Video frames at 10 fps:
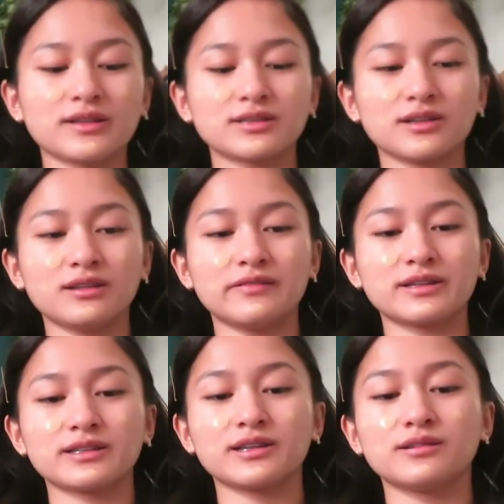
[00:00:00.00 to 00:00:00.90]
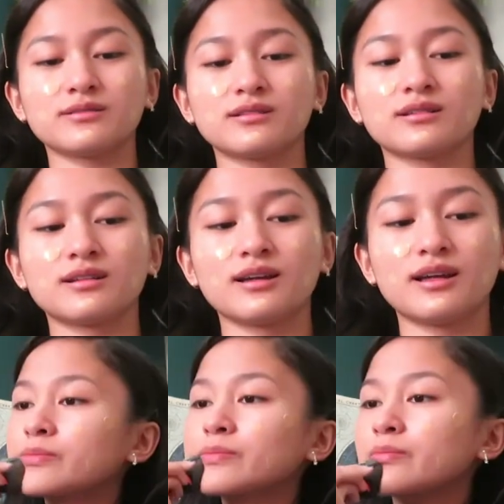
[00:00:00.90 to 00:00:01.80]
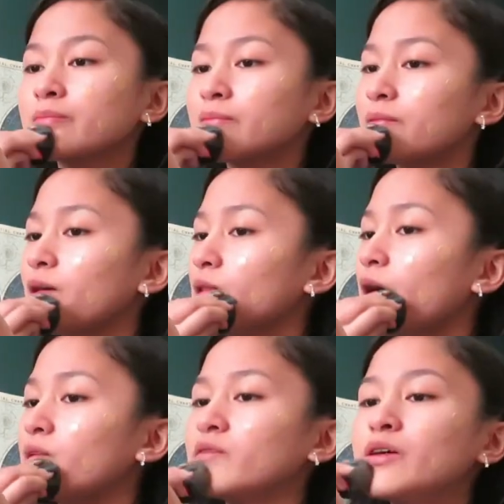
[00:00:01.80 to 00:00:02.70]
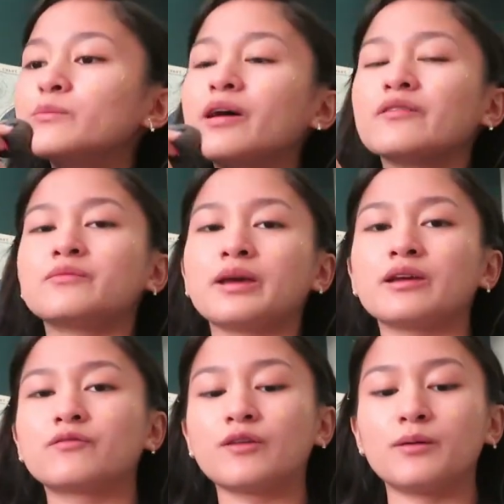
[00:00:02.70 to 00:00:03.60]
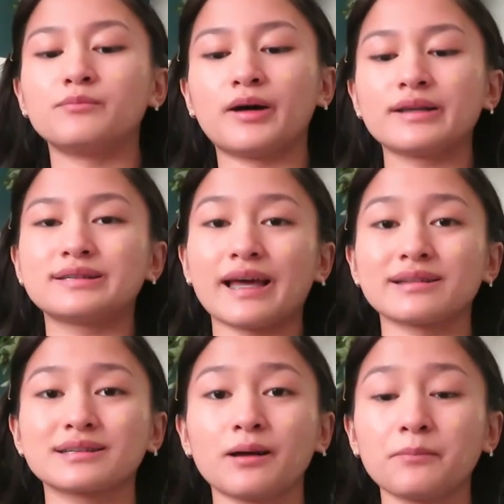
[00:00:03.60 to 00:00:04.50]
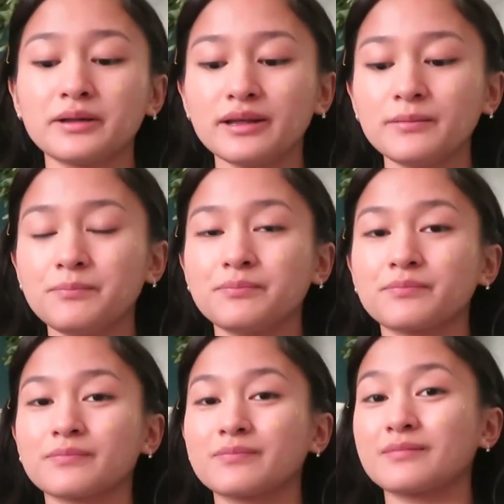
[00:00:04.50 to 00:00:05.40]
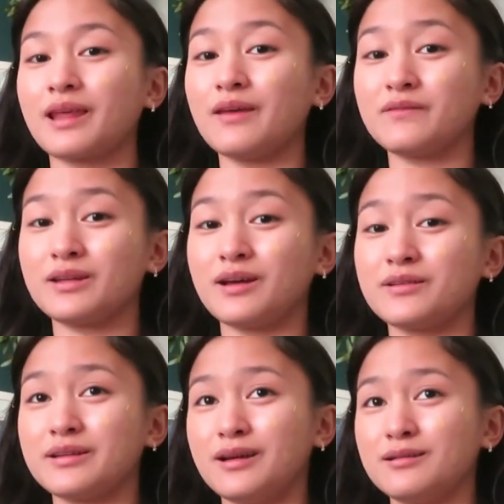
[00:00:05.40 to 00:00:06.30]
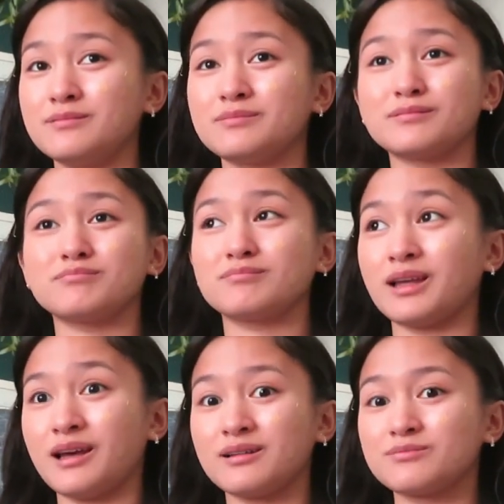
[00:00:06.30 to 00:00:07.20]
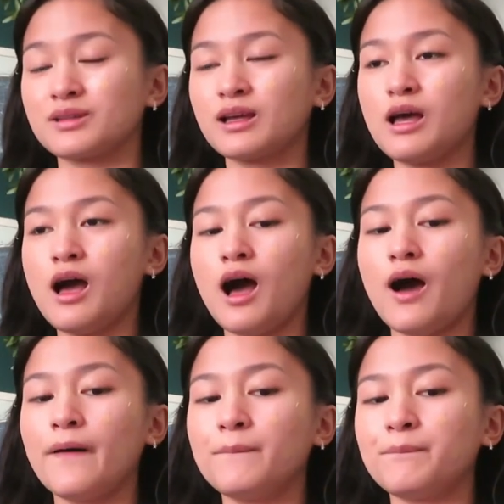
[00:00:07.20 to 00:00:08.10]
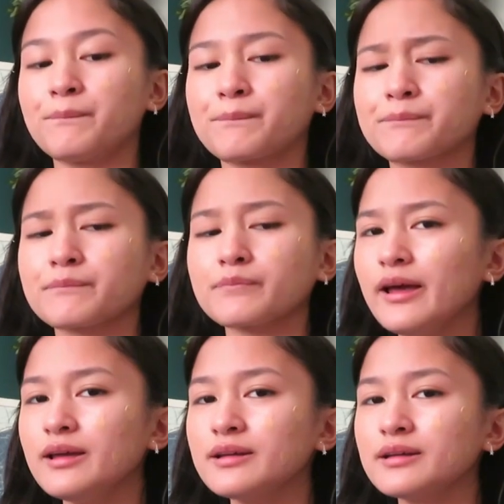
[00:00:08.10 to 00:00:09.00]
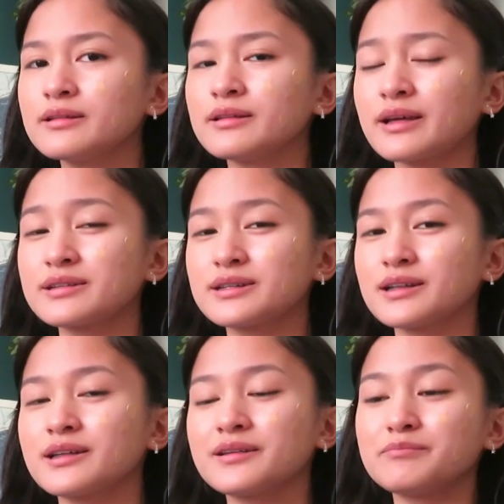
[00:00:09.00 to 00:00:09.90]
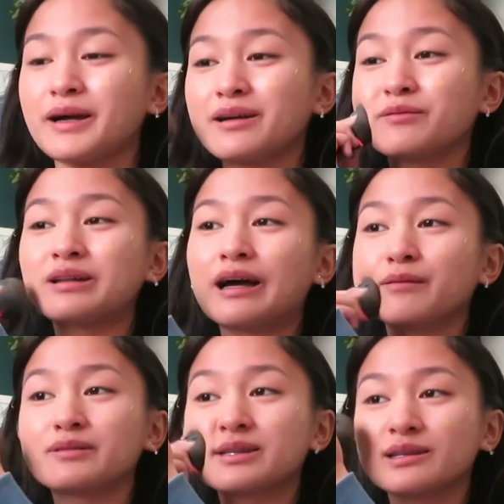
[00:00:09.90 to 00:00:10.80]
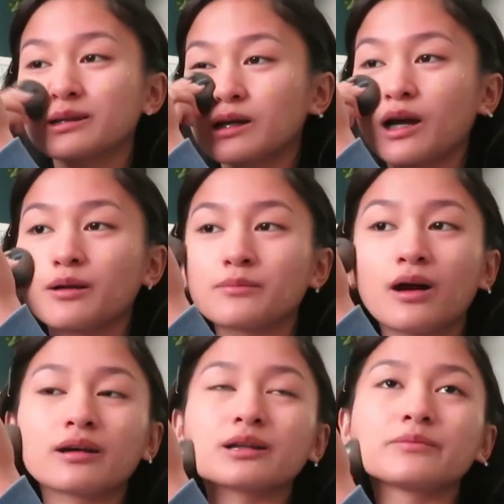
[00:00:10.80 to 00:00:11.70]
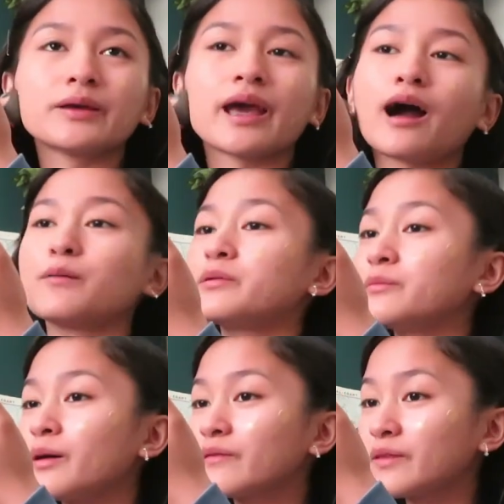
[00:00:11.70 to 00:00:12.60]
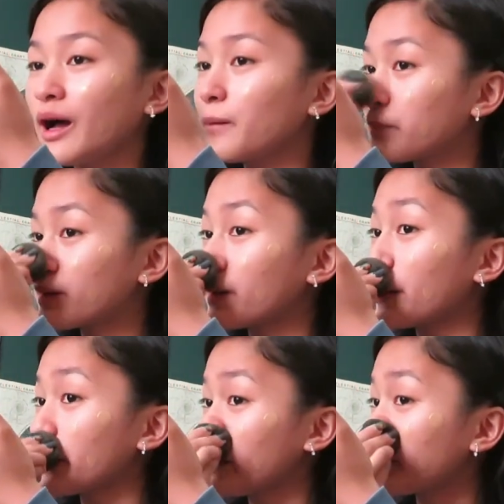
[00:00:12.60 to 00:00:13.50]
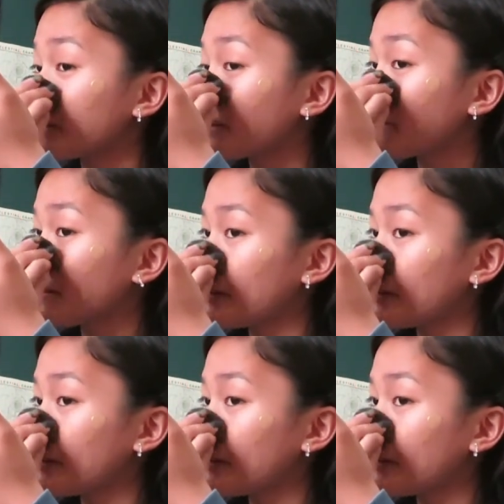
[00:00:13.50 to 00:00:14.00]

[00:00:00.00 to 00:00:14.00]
friends are leaving soon. A lot of them I've made from my dance company if you know, you know, yeah. Um, and next year, my when I'm a senior, I'm not gonna be happy about that because like,